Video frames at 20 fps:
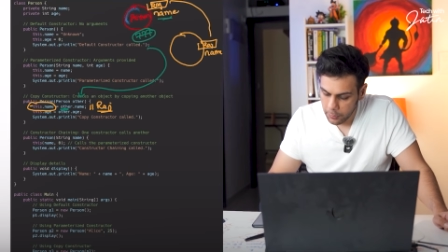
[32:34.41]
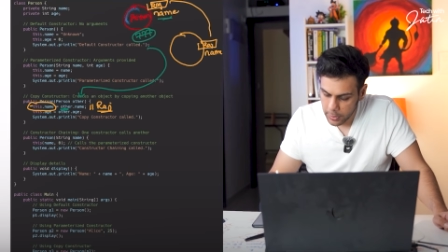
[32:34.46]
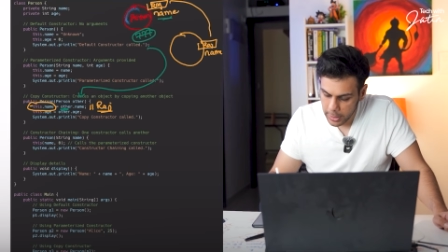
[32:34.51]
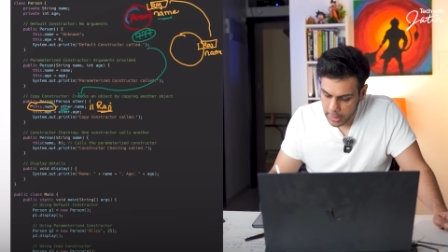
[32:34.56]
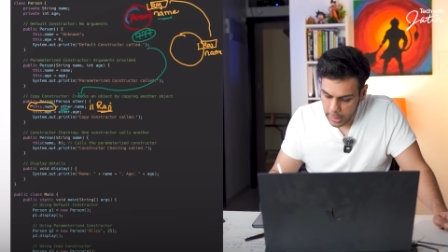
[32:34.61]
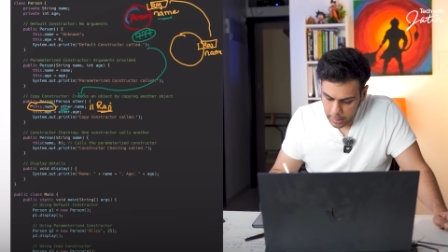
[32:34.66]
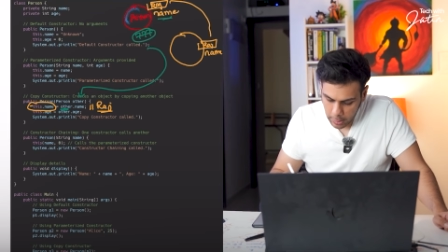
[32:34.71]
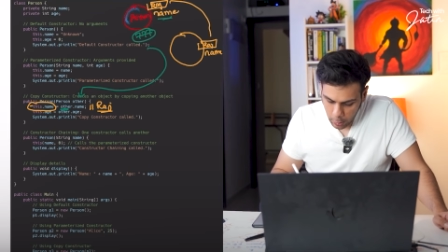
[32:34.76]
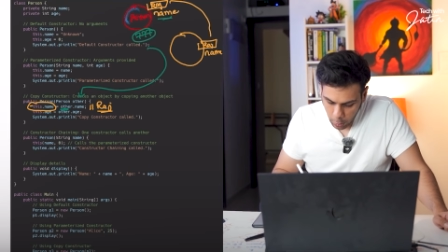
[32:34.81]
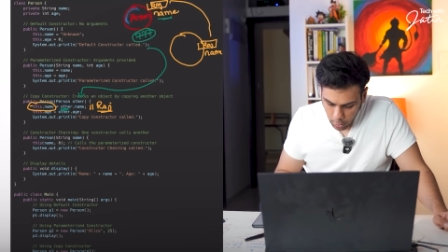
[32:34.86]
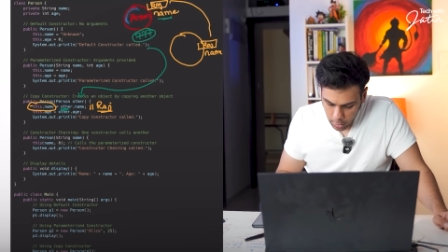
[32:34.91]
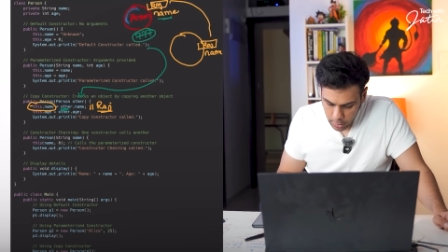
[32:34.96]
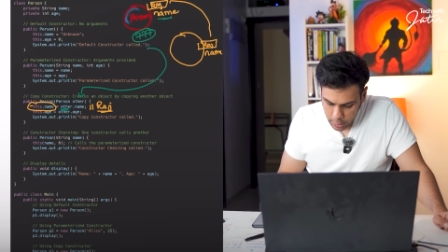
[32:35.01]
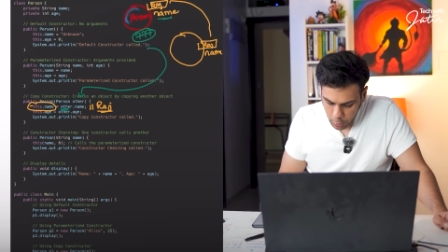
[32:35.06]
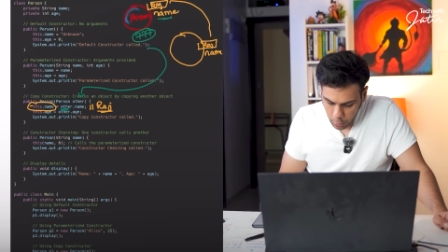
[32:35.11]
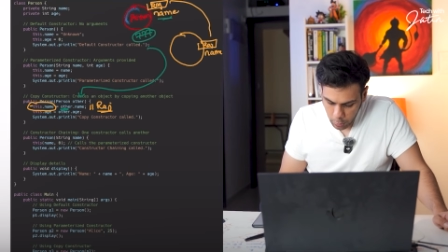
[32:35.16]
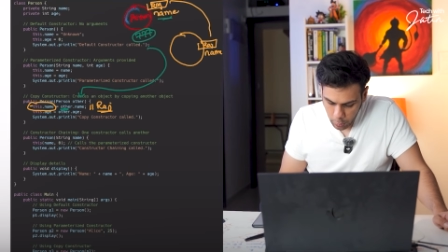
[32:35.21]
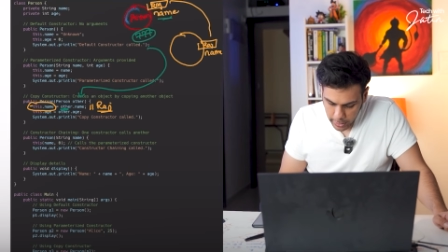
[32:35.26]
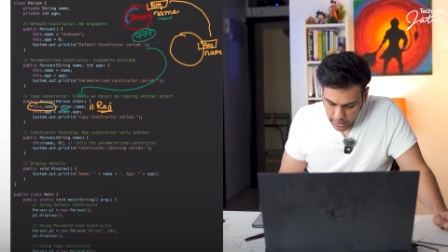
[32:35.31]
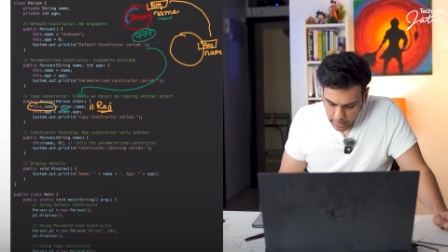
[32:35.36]
we are
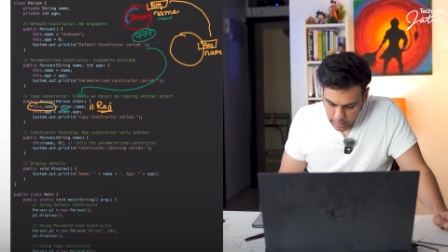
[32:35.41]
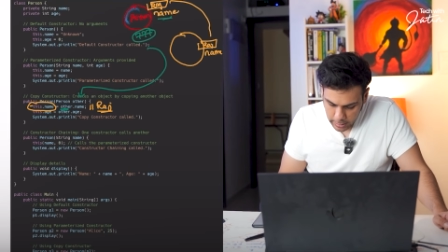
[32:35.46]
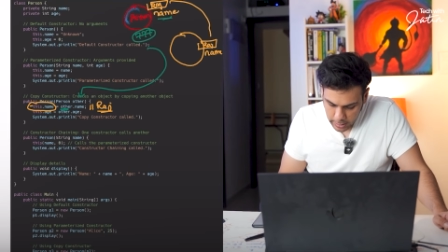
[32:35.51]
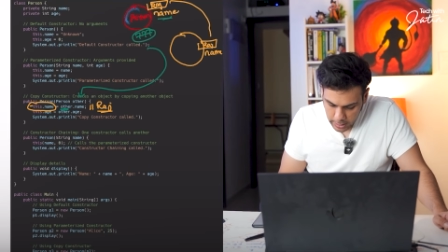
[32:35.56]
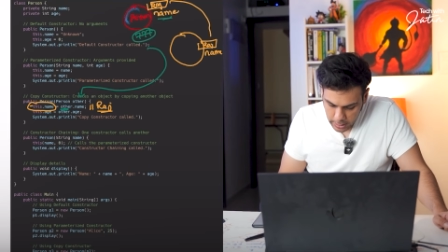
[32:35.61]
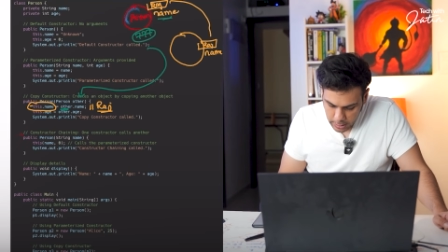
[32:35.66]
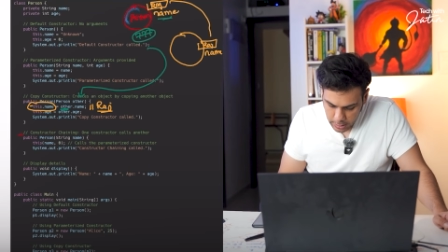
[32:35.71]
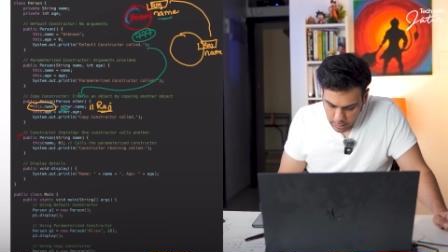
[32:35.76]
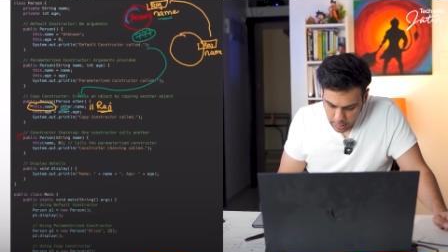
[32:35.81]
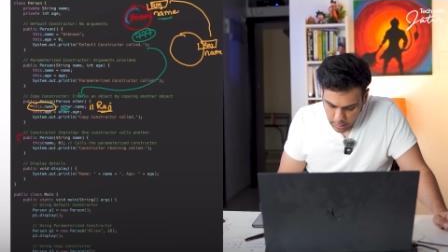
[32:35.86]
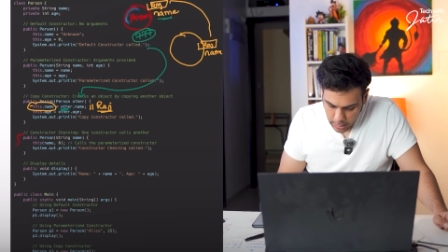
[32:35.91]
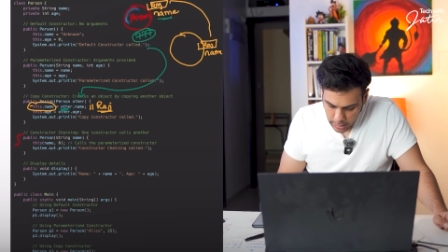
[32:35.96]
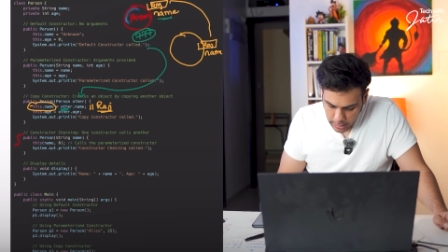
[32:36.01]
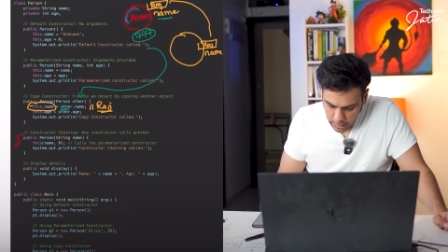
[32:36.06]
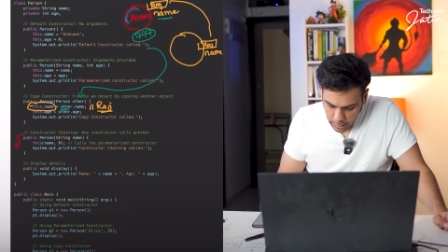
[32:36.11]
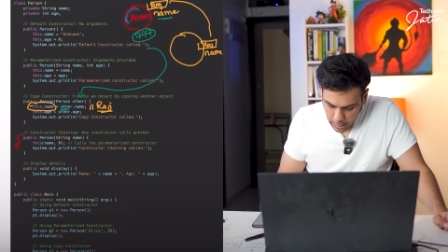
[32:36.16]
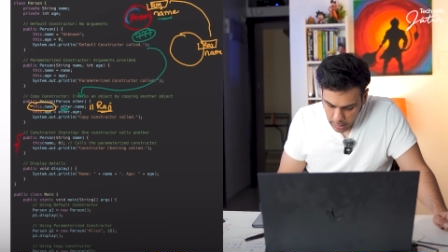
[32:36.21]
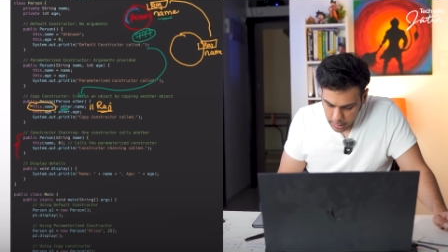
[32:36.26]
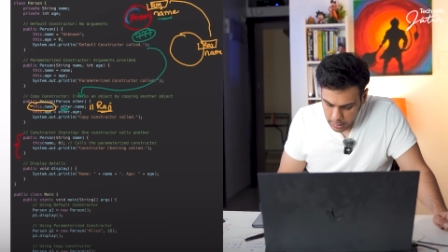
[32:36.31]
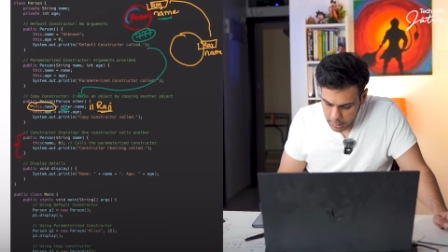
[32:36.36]
also doing
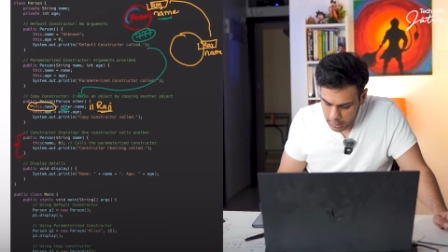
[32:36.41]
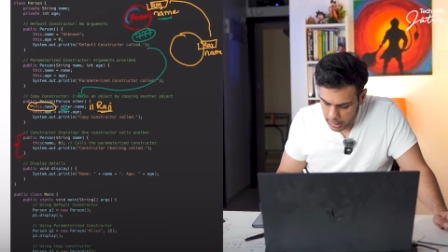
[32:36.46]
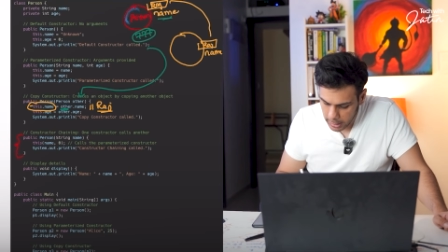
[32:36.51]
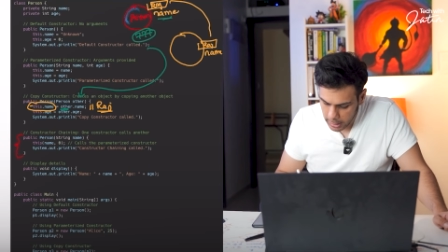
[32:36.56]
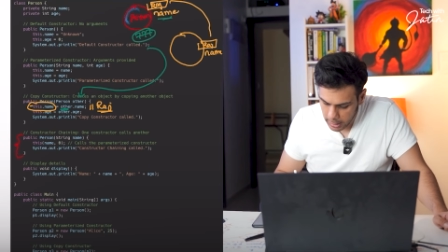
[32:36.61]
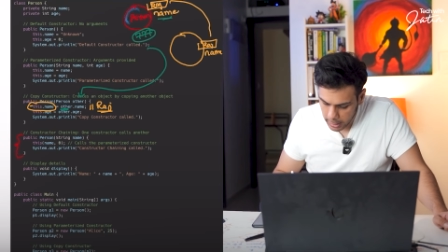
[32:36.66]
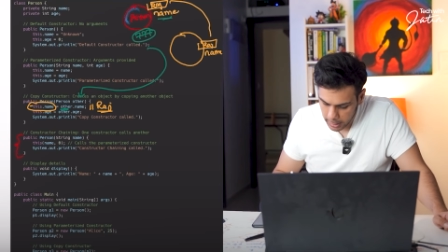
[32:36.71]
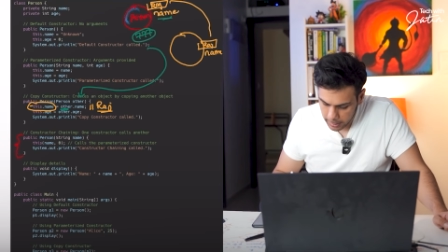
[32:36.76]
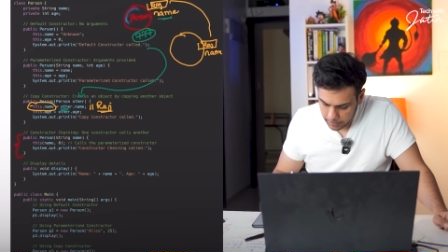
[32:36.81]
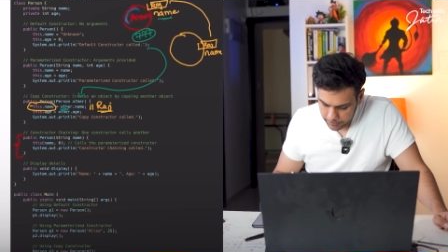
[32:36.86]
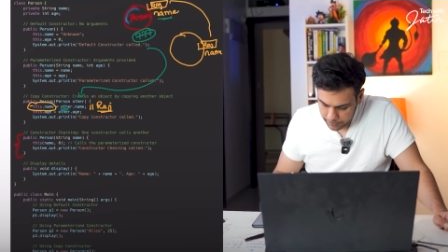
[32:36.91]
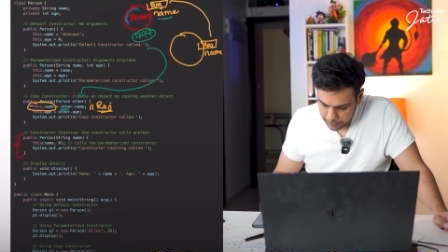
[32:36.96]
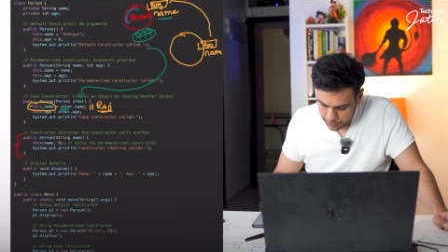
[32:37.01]
constructor chaining.